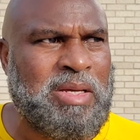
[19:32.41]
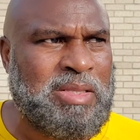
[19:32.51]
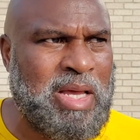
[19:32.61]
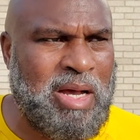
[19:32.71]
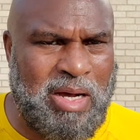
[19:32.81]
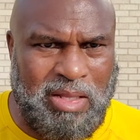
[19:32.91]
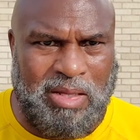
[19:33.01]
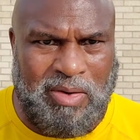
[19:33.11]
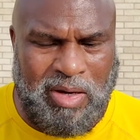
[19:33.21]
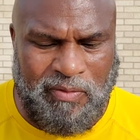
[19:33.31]
that
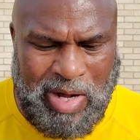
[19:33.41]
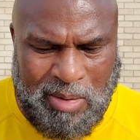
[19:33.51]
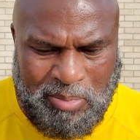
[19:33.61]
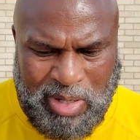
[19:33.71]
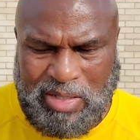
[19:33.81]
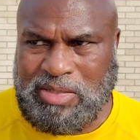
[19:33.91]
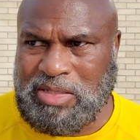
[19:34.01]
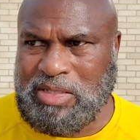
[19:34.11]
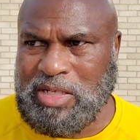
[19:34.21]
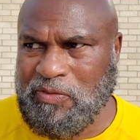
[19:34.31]
other of our brothers
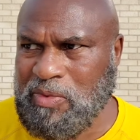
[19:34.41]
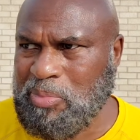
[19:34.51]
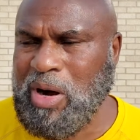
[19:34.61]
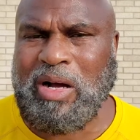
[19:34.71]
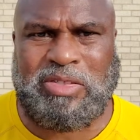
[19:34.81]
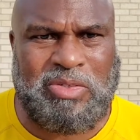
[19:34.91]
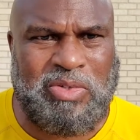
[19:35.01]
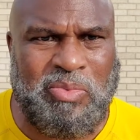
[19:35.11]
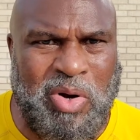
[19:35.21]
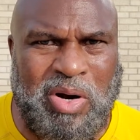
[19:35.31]
in different parts of
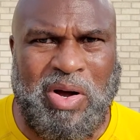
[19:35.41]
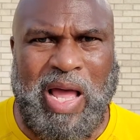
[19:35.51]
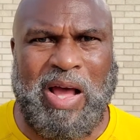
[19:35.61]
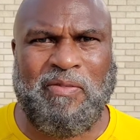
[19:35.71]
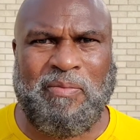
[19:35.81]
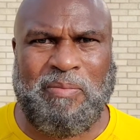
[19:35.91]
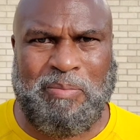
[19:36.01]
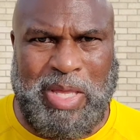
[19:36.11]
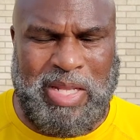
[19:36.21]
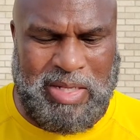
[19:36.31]
the world have
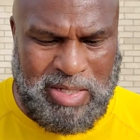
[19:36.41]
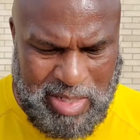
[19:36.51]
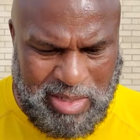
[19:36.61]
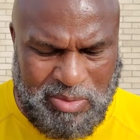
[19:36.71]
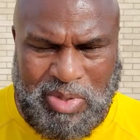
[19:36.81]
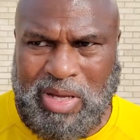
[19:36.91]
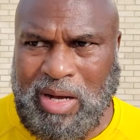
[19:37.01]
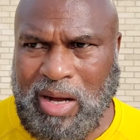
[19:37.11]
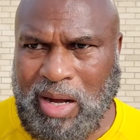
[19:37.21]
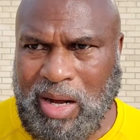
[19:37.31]
been dealing with
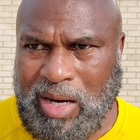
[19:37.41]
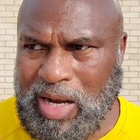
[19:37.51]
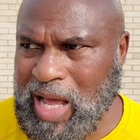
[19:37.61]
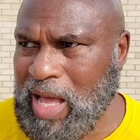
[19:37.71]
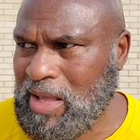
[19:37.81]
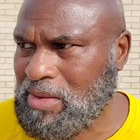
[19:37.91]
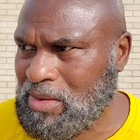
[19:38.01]
a lot